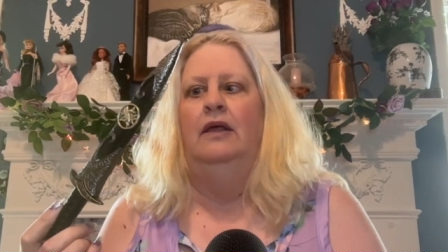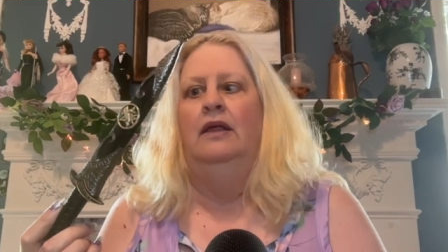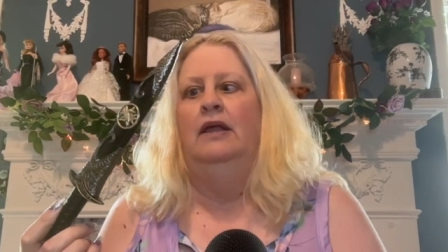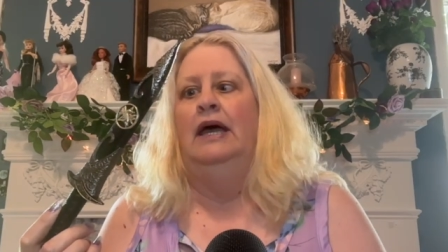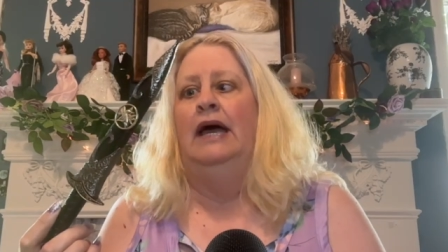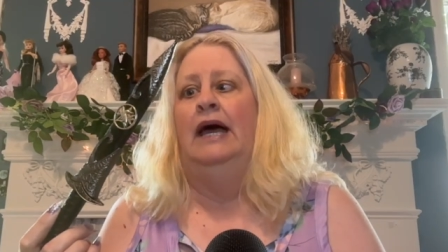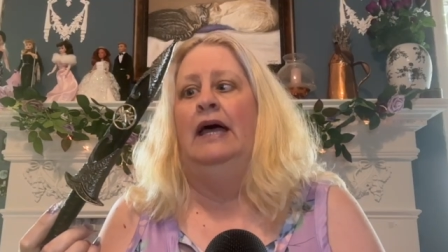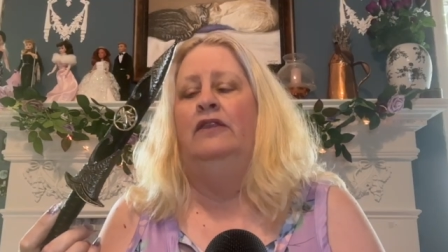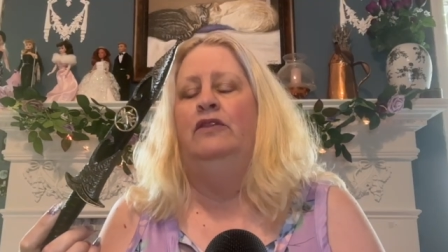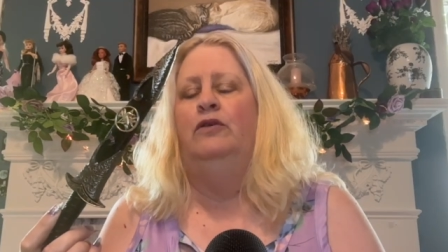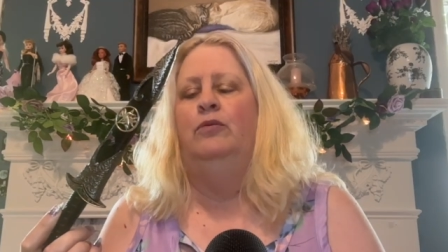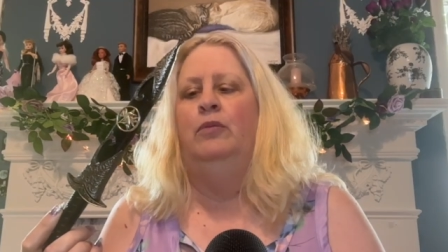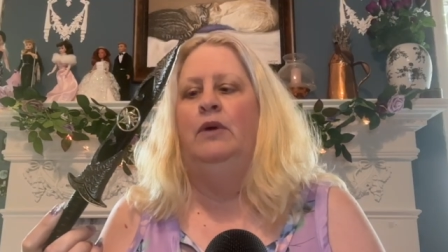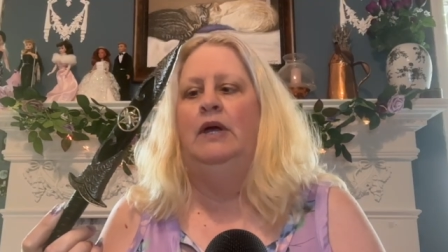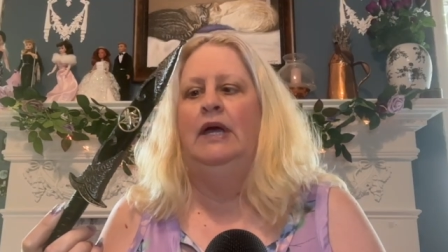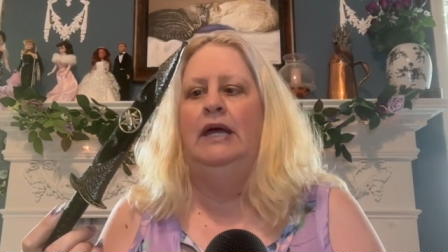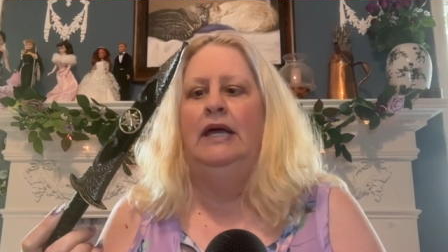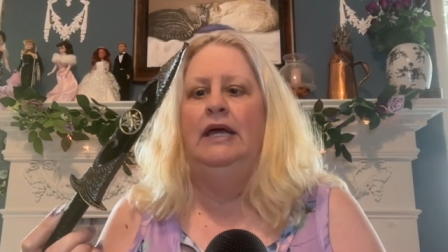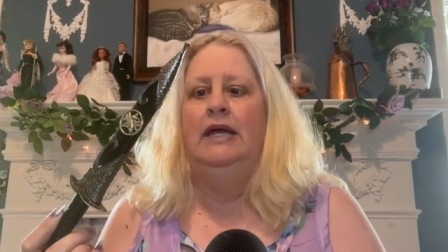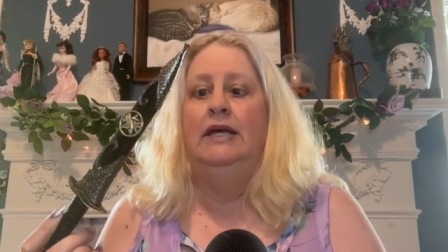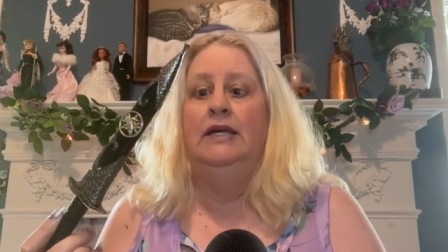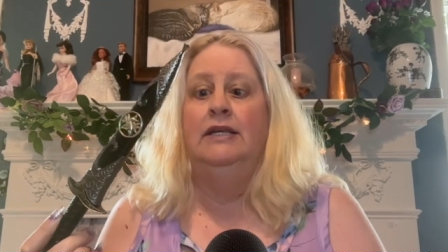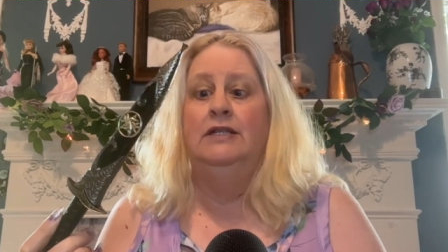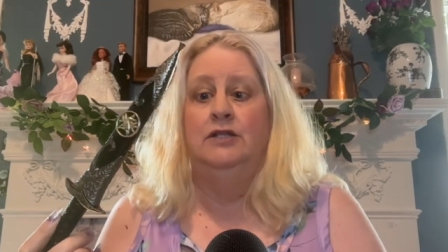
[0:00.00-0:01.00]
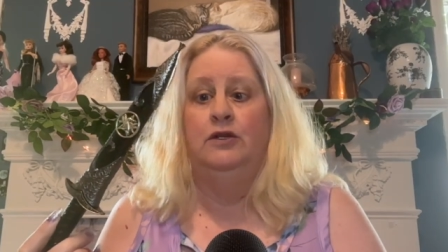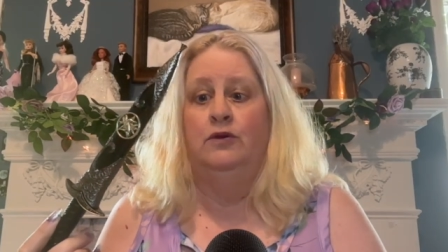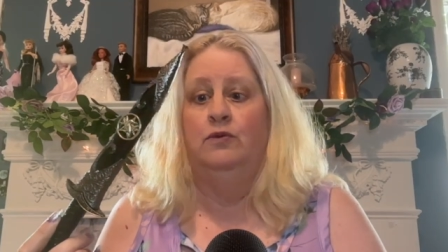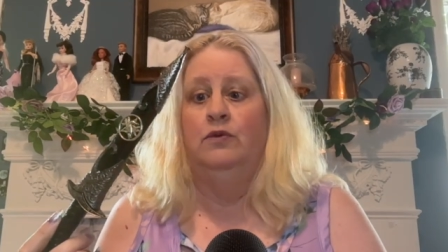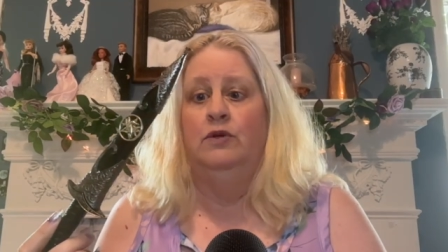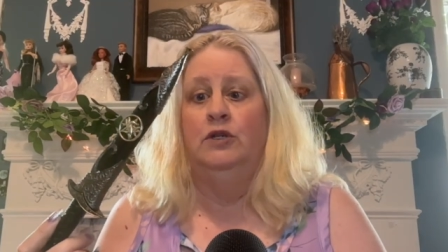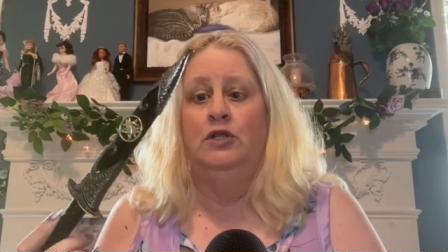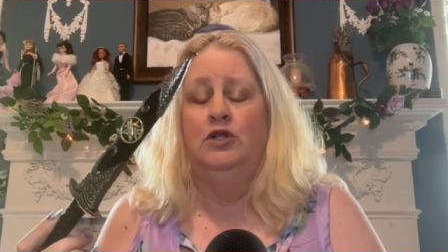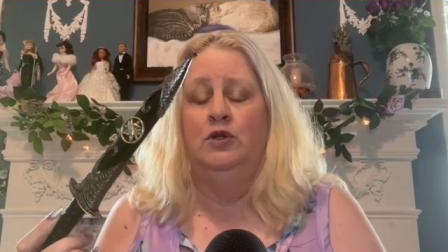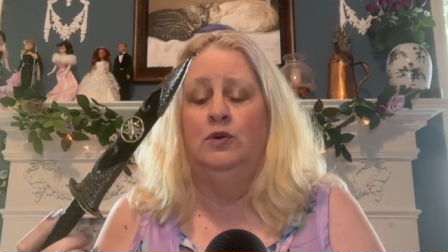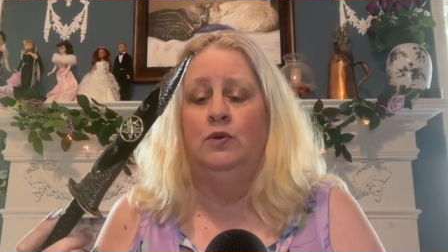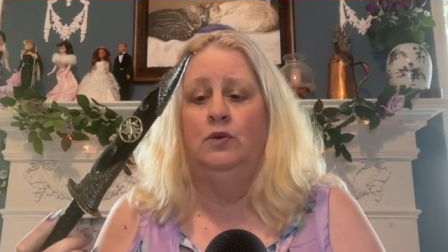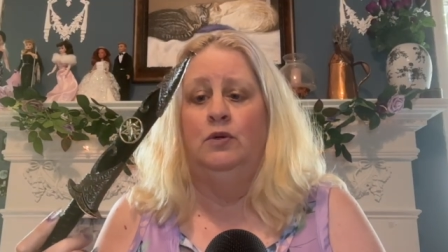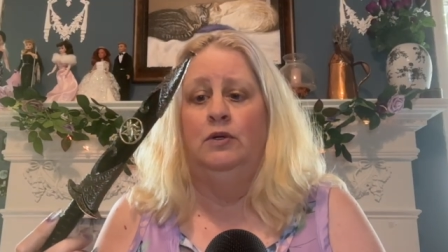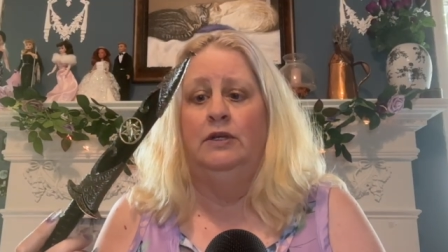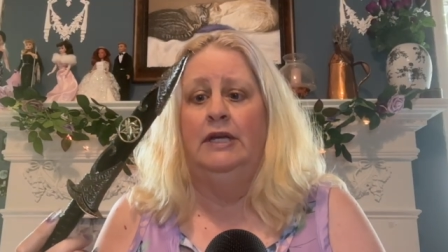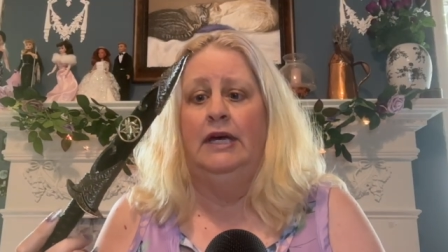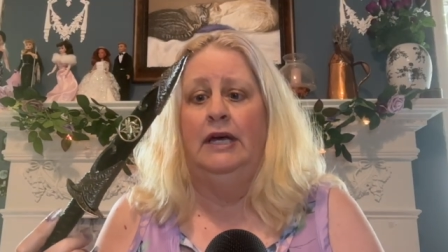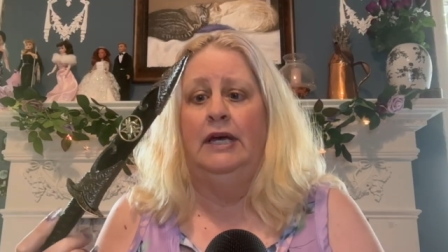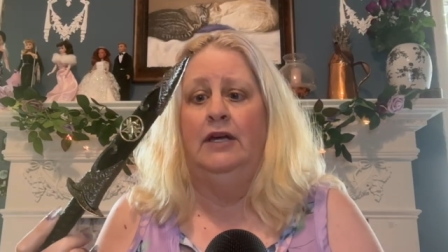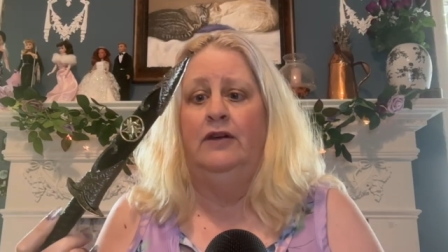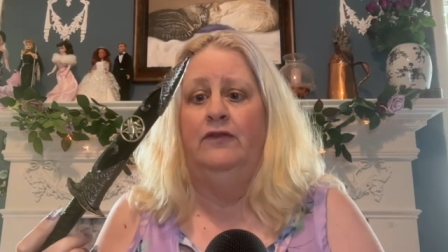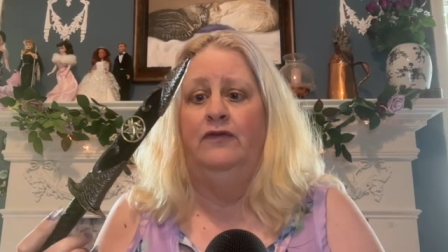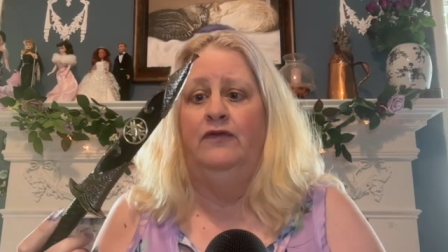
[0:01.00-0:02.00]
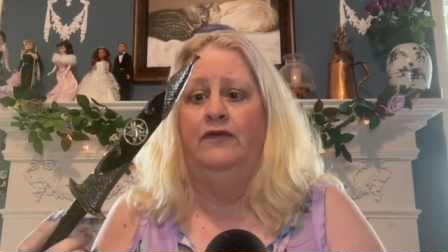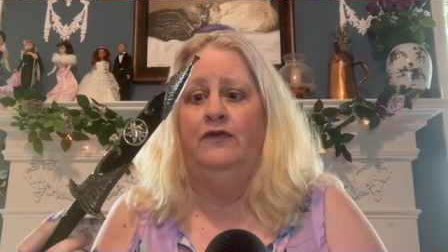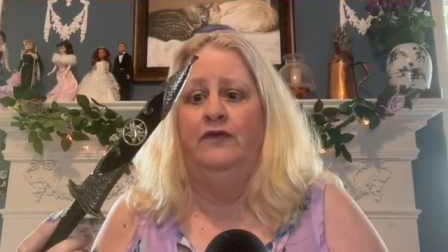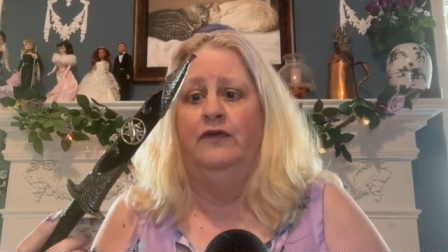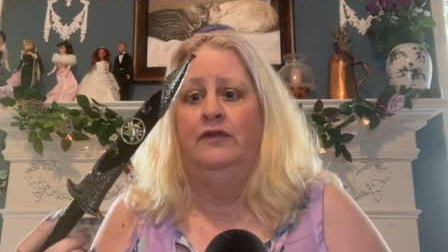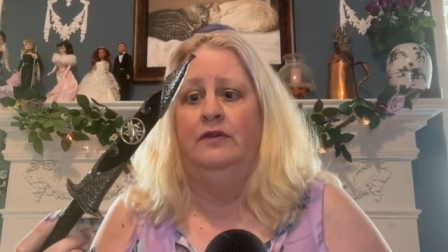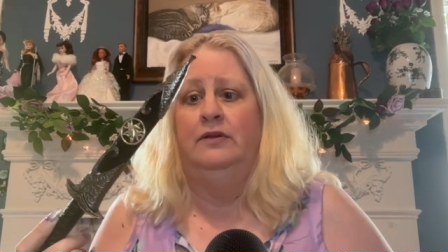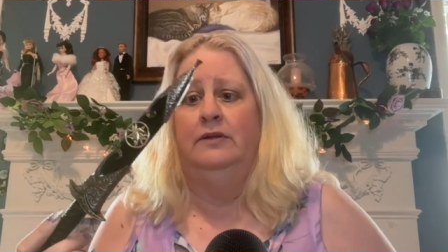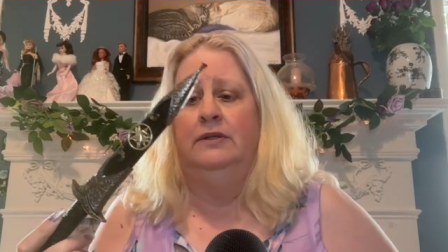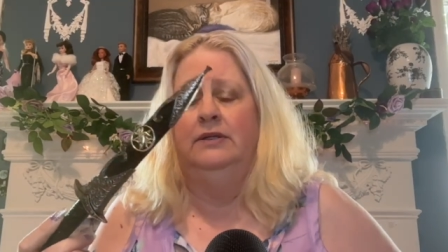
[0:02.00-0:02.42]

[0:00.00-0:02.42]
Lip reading: Athame is a ritual knife.